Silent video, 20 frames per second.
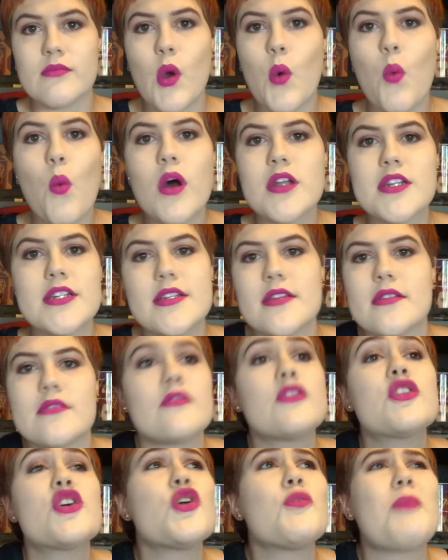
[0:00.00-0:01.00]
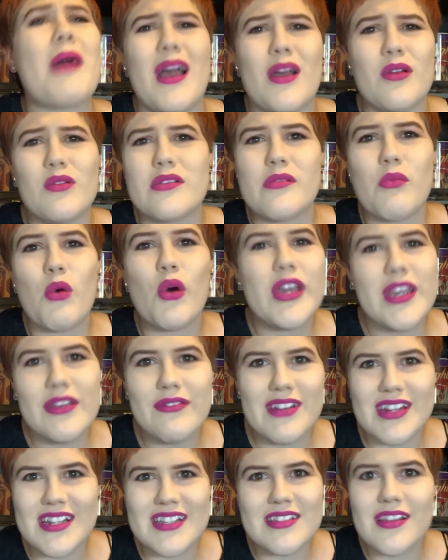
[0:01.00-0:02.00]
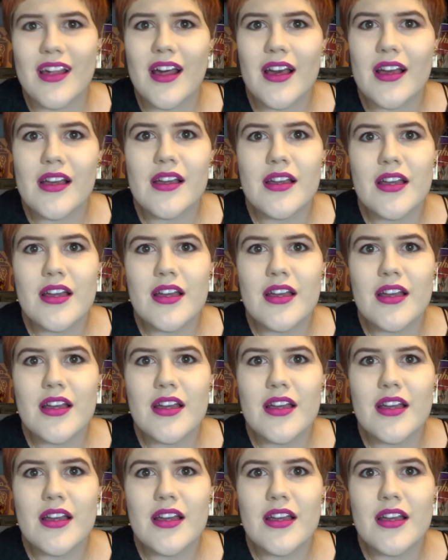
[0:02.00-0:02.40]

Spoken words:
What it? £2? What even is that?